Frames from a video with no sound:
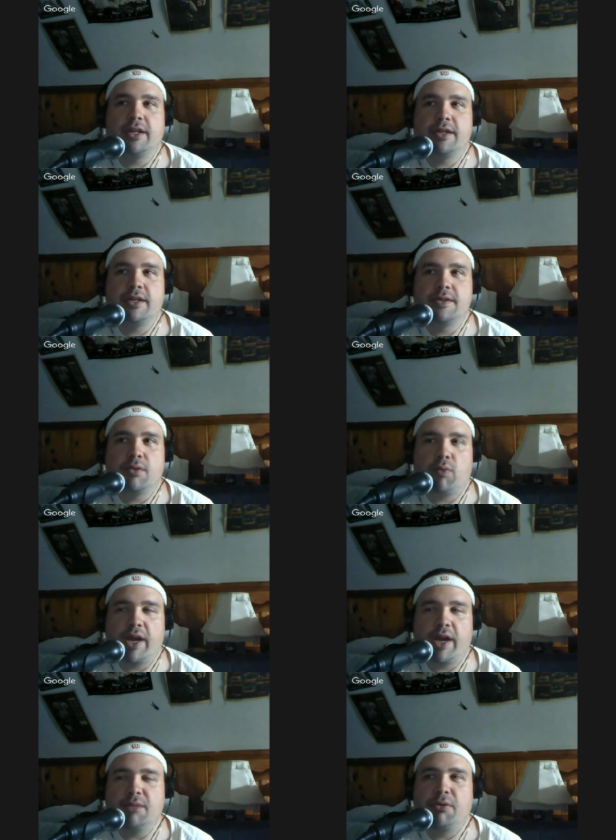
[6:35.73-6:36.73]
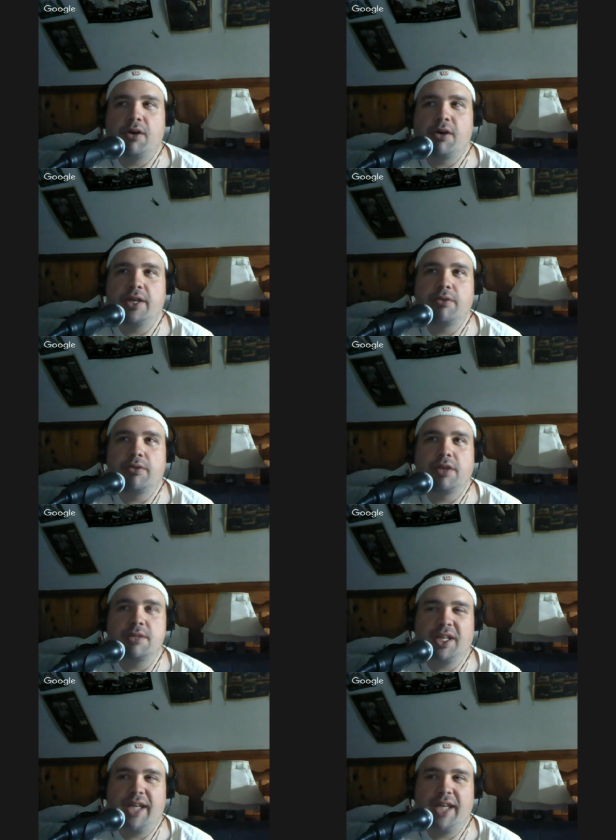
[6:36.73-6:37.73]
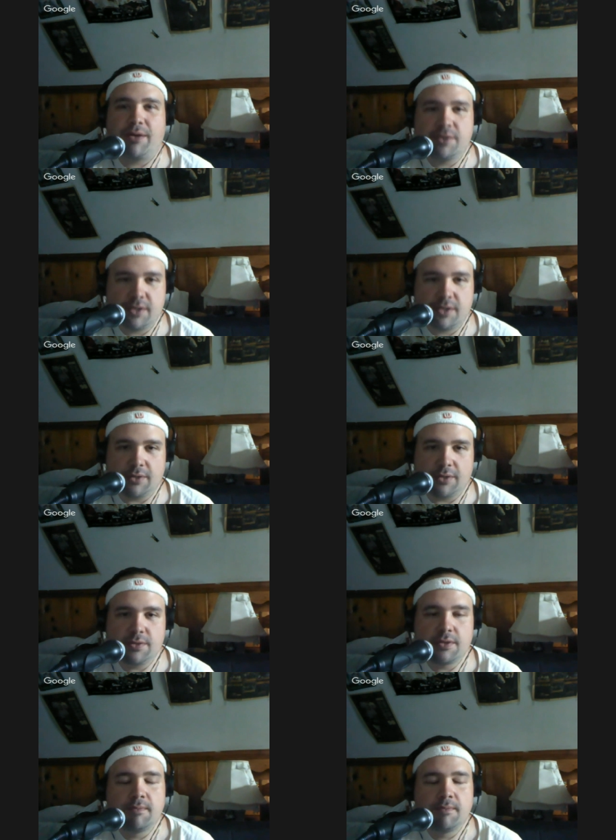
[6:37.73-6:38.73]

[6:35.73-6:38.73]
it is "The Rain, the Park, the Other Things" by the Cowsills.